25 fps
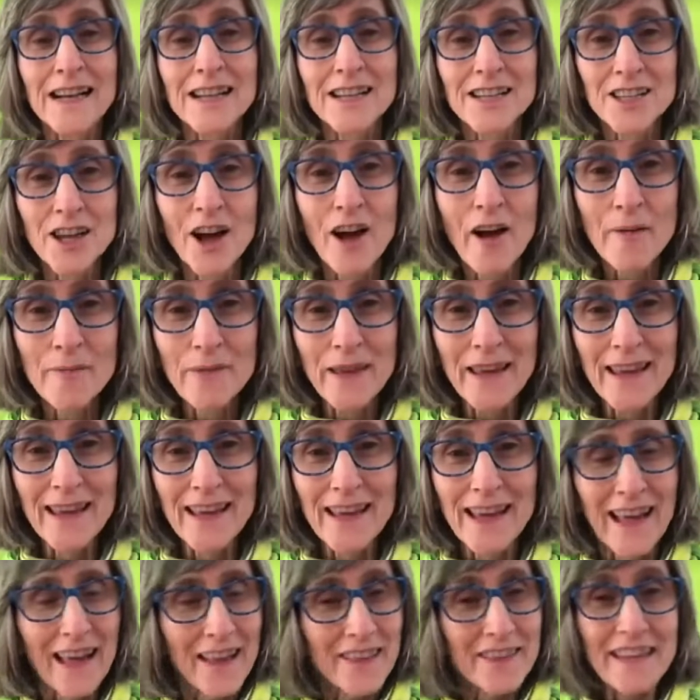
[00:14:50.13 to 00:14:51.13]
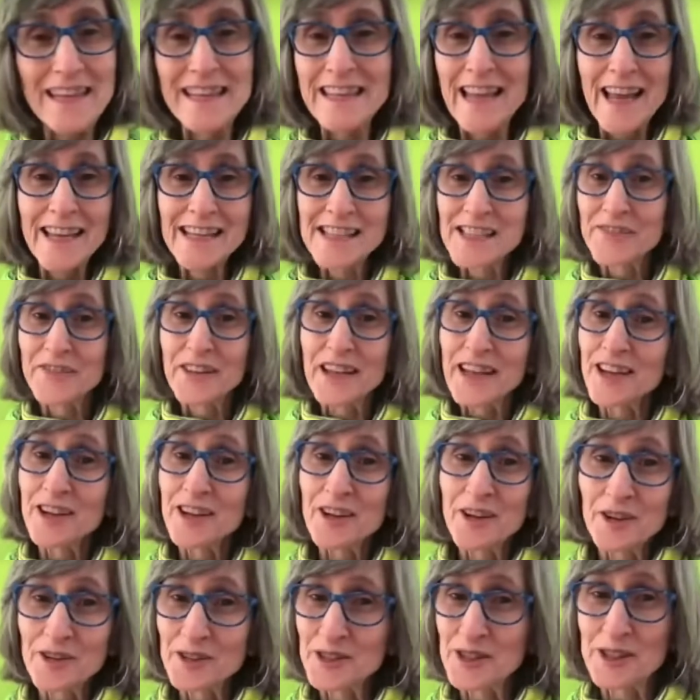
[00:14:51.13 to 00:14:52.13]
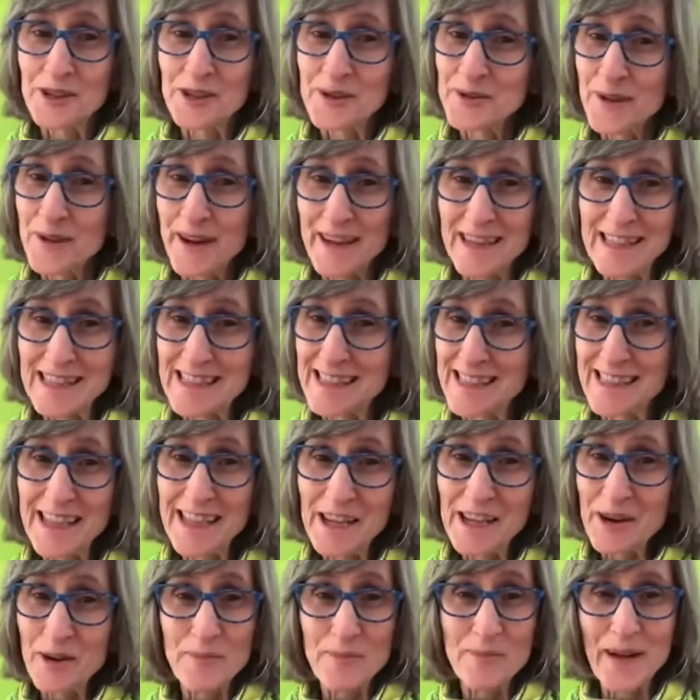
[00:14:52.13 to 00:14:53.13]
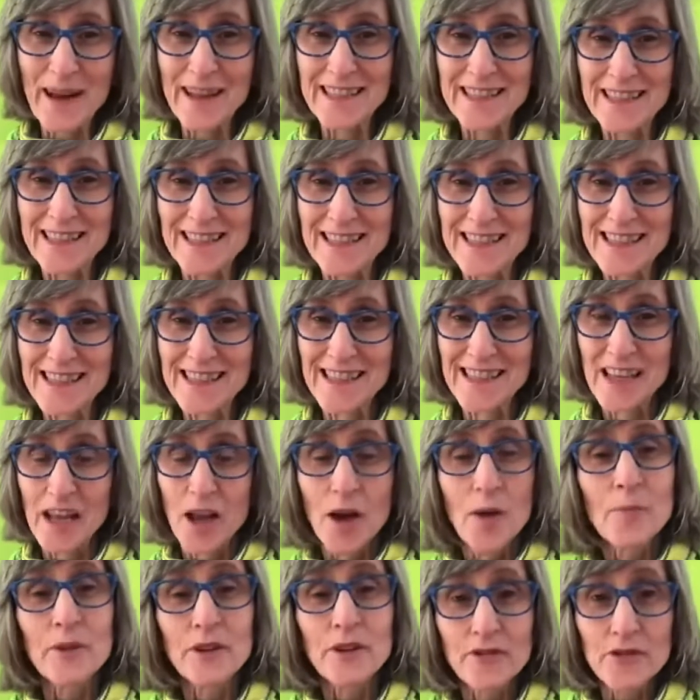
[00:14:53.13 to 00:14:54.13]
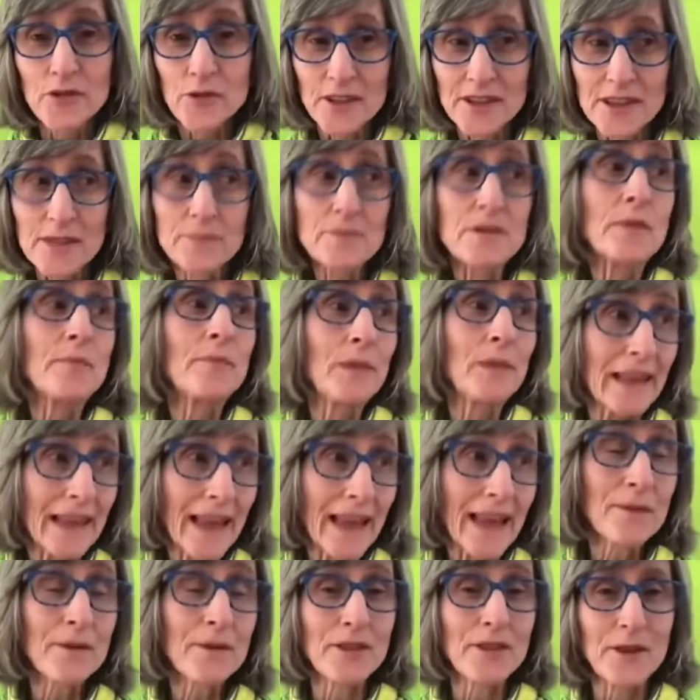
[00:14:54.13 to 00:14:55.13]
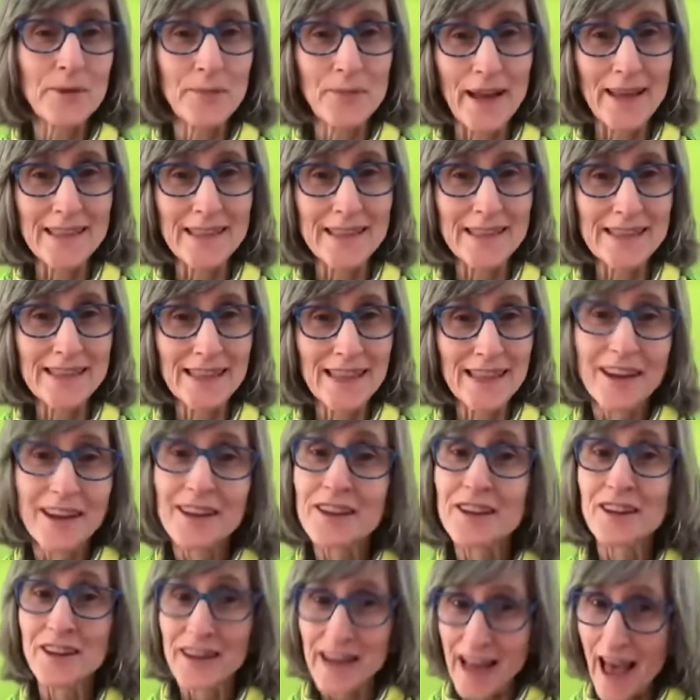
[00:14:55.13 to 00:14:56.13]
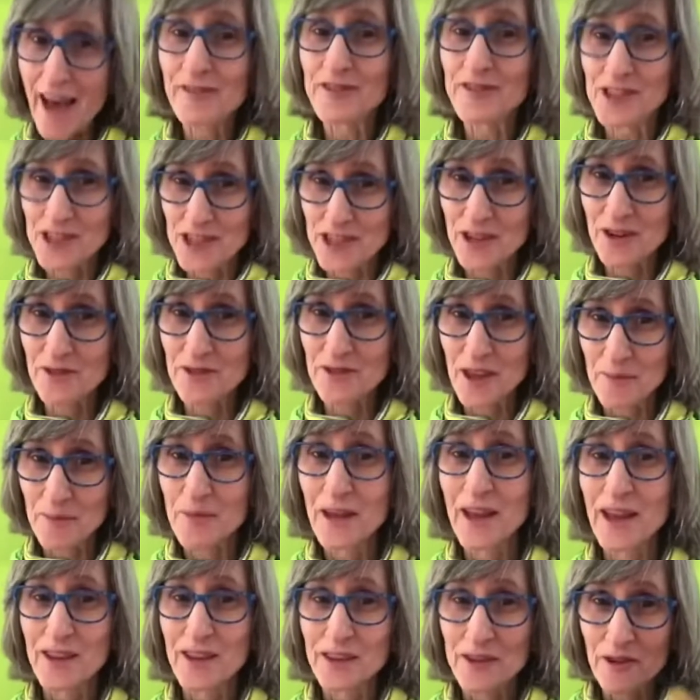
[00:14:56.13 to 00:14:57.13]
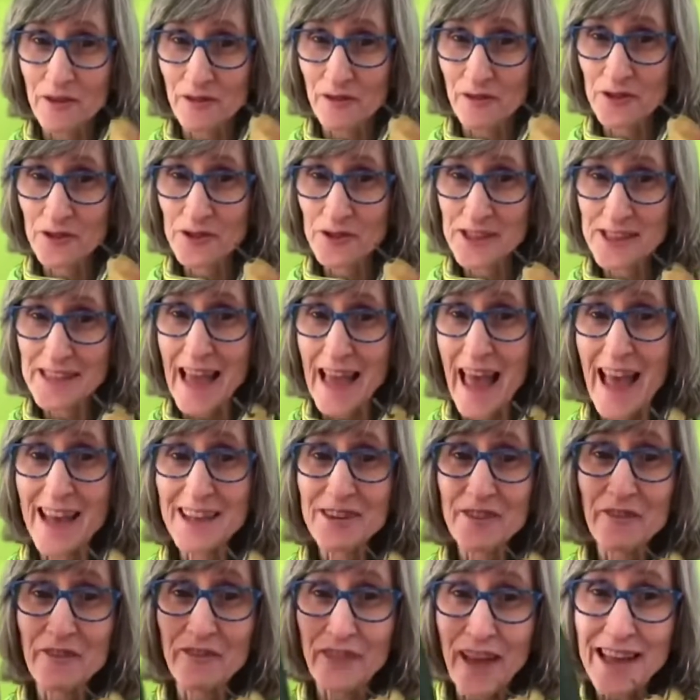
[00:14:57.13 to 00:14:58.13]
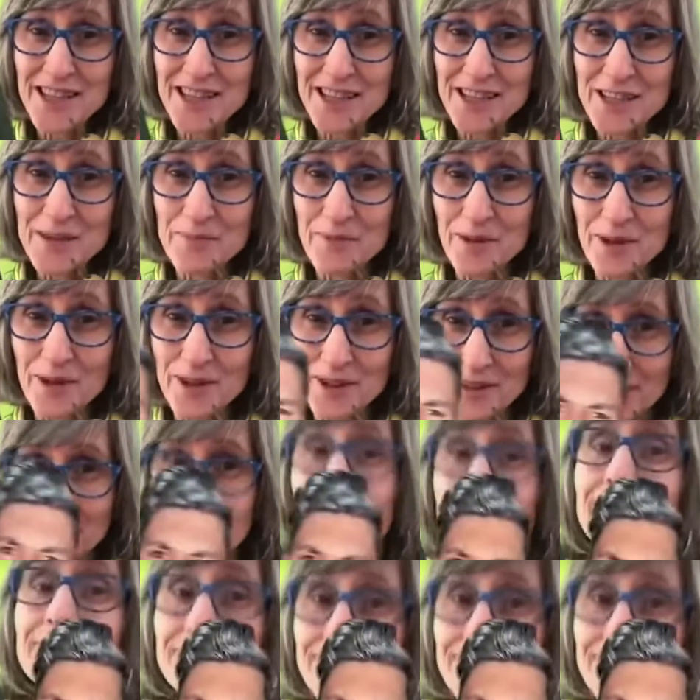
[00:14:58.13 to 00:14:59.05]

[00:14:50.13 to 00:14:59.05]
Tommy, the nice vegan girls don't want to see your buttons, but if you want them to play with your buttons, you're going to have to show them your fruits and your vegetables.